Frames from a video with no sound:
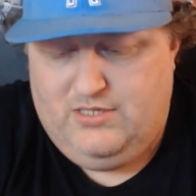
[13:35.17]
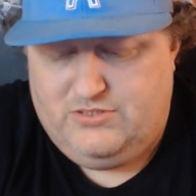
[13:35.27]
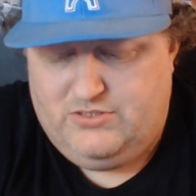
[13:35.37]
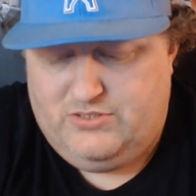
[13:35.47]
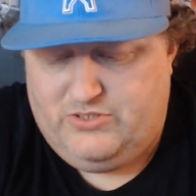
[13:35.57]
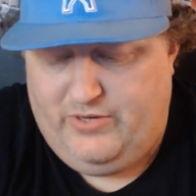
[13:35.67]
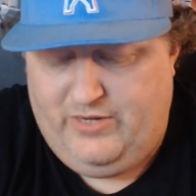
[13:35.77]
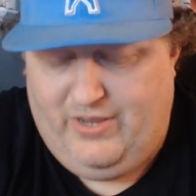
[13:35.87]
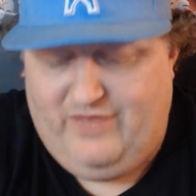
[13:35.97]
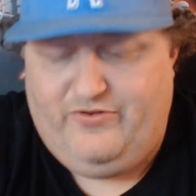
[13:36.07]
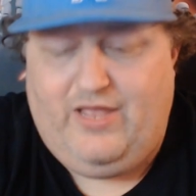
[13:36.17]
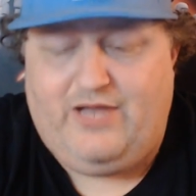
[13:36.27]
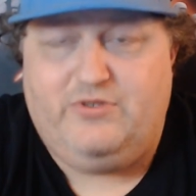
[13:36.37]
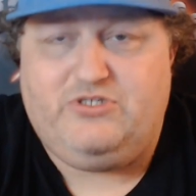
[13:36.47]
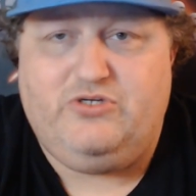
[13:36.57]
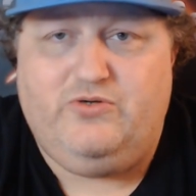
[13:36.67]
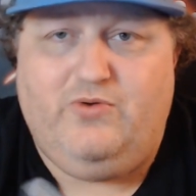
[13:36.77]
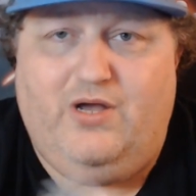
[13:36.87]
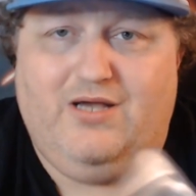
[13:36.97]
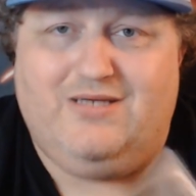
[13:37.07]
So anyway, if you like what you
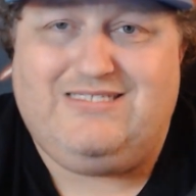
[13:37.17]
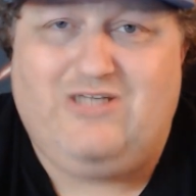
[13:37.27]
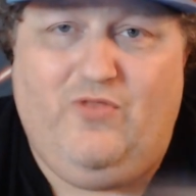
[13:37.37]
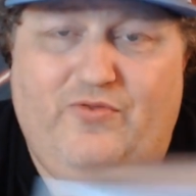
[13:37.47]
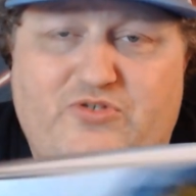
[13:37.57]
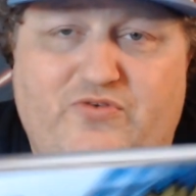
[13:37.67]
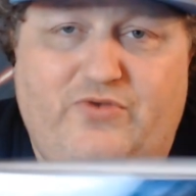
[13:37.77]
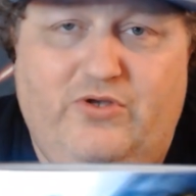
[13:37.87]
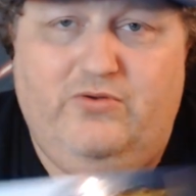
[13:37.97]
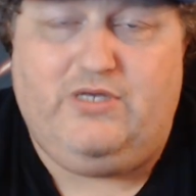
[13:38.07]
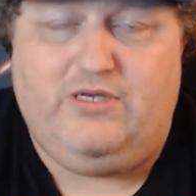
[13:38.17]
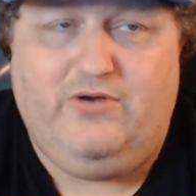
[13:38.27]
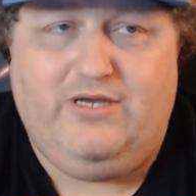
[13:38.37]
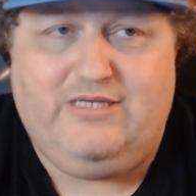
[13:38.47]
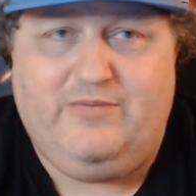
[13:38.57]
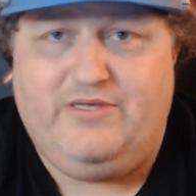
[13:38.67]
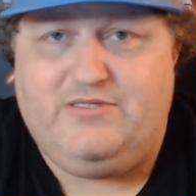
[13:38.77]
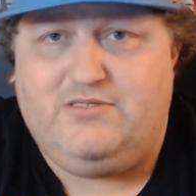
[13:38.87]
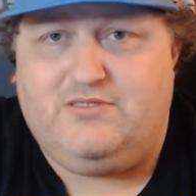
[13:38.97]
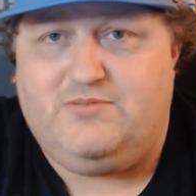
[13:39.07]
saw in this review, you can go ahead and give me a
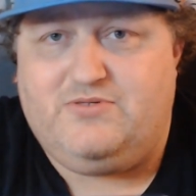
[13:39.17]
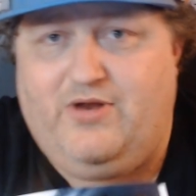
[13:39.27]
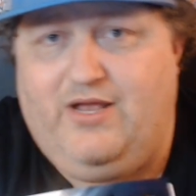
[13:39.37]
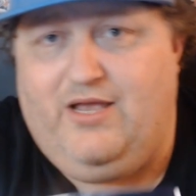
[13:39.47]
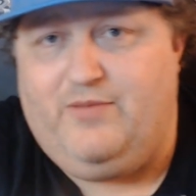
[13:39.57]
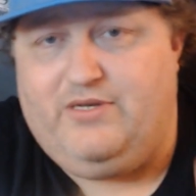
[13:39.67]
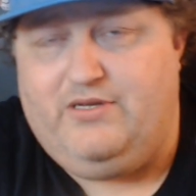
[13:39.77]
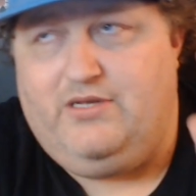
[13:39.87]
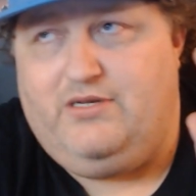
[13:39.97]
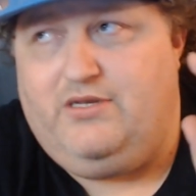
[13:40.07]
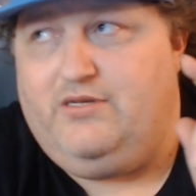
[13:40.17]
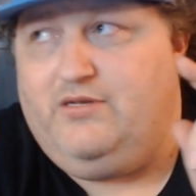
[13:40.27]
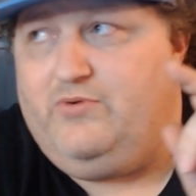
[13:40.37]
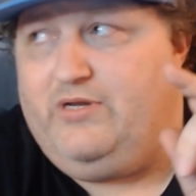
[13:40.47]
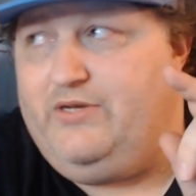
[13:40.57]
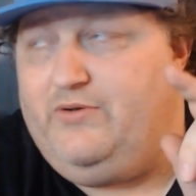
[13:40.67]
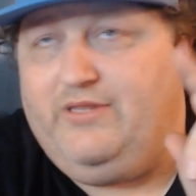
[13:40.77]
subscribe, and what do?